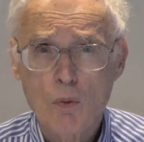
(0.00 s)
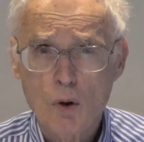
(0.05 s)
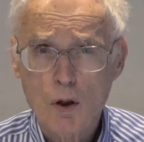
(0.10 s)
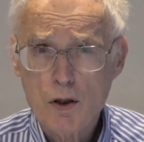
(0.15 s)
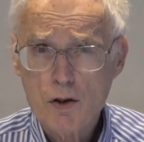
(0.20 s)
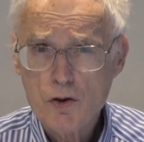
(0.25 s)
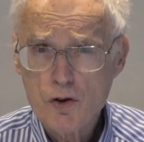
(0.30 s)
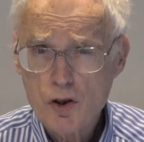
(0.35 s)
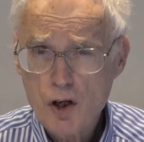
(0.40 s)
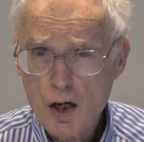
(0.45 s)

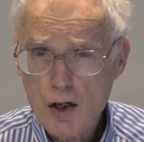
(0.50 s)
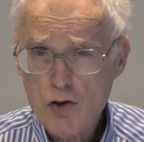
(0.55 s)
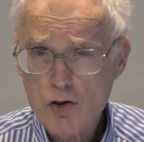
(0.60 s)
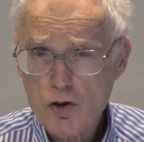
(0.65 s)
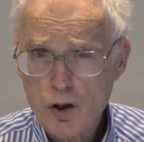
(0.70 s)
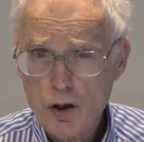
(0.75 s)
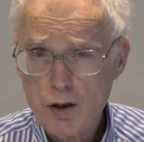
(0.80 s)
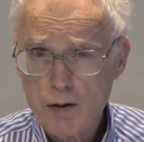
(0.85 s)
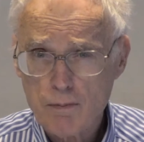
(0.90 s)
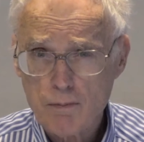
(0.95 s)
What is
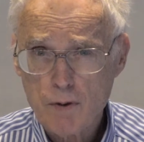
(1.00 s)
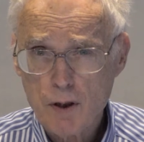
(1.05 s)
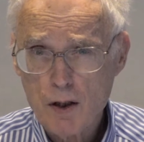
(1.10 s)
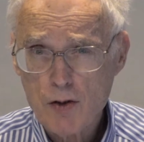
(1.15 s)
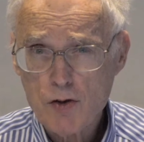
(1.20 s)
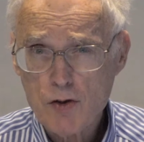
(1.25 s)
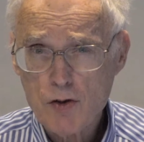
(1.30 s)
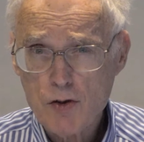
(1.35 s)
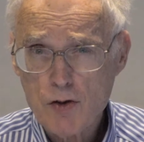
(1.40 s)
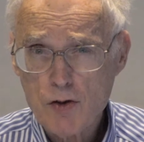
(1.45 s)
changing
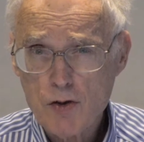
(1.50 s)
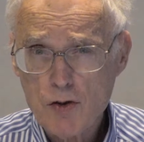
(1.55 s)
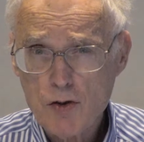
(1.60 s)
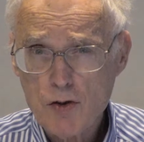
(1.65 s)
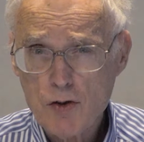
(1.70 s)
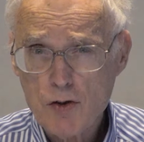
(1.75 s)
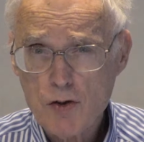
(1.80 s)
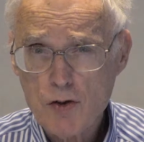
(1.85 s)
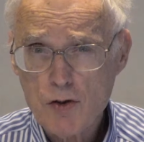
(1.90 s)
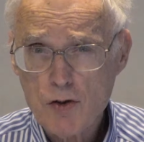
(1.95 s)
is the
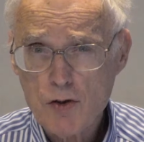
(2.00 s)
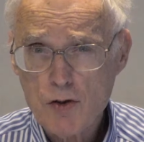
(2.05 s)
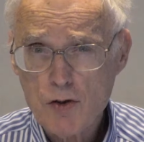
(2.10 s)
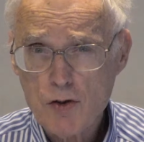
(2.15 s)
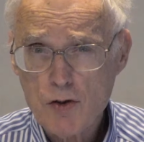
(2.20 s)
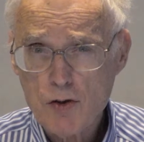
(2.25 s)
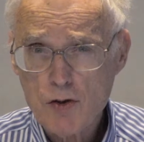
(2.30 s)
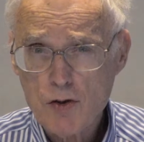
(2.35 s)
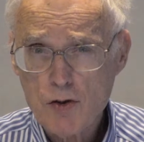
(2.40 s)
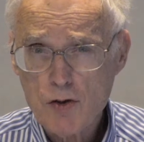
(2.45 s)

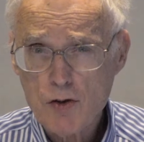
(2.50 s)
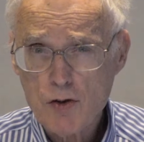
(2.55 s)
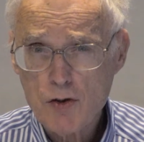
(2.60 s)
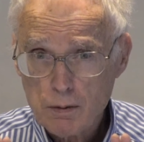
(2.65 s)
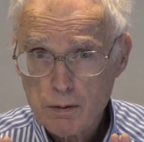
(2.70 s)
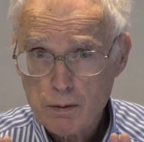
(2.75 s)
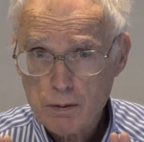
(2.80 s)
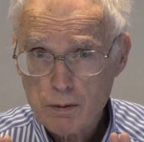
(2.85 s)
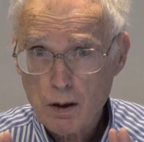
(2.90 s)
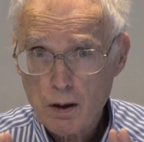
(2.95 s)
arrangement
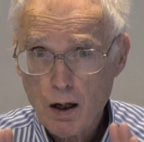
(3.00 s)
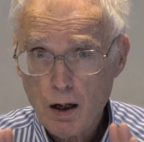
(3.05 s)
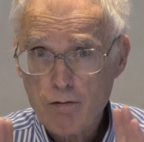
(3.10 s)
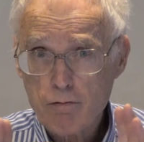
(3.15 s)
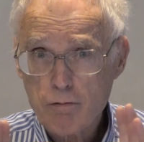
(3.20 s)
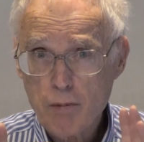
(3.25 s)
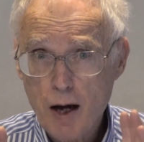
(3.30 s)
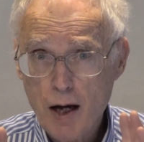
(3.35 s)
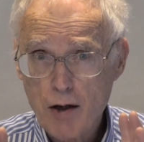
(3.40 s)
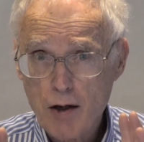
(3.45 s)

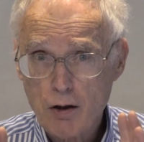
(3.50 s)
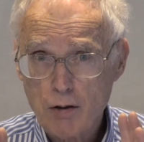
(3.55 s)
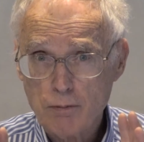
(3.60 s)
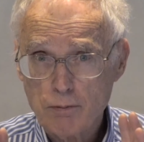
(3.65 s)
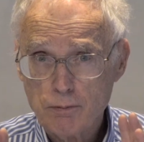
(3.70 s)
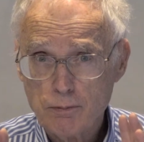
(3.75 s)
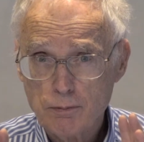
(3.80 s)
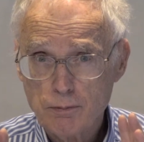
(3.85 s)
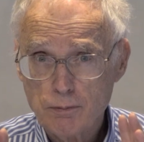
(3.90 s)
of matter